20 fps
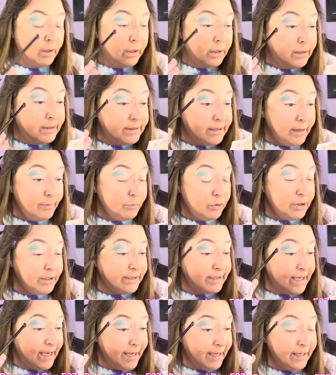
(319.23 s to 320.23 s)
So I'm going to
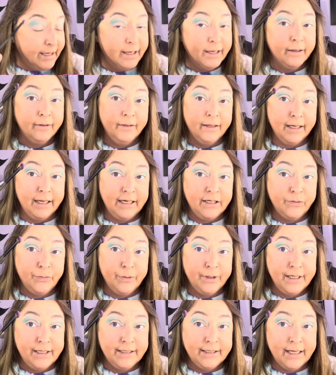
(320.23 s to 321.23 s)
take the
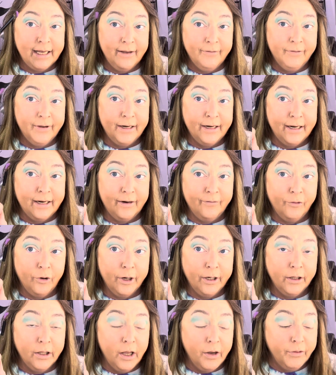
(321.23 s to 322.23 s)
E27, and I've
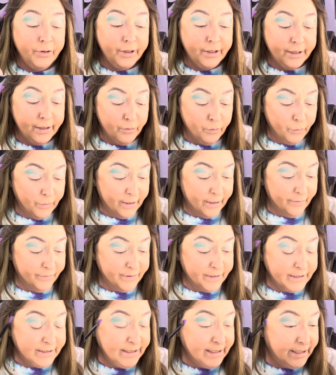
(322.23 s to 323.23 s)
already loaded it with
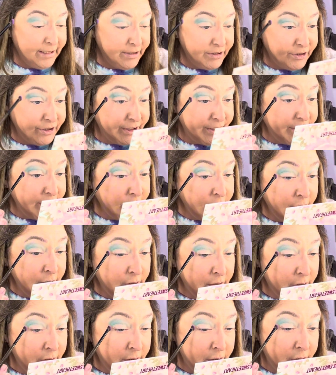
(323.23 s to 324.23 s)
detention,
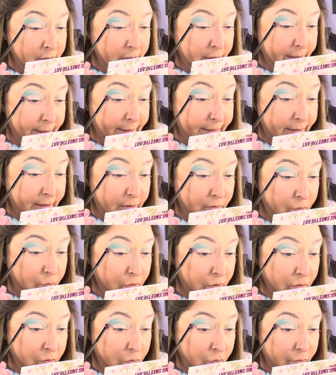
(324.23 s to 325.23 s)
and we're
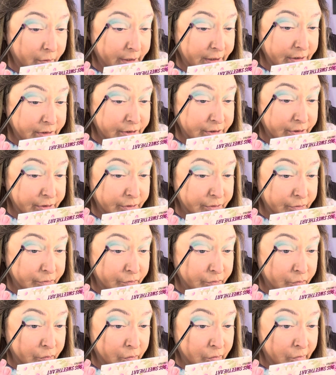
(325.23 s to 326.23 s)
going
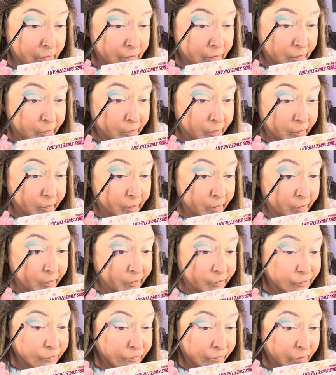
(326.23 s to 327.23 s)
to
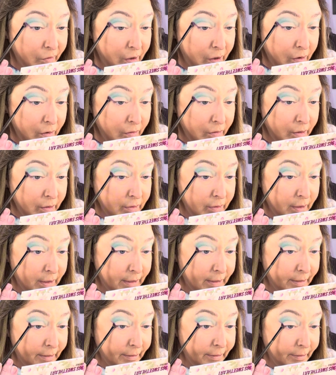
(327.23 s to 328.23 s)
draw a
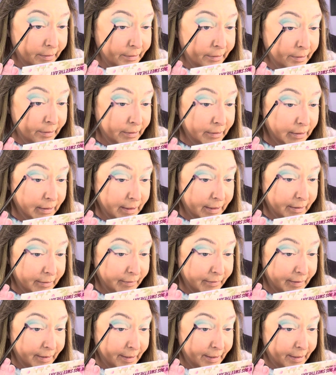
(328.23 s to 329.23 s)
line like
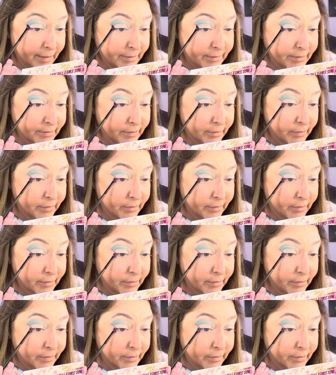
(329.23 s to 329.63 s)
that.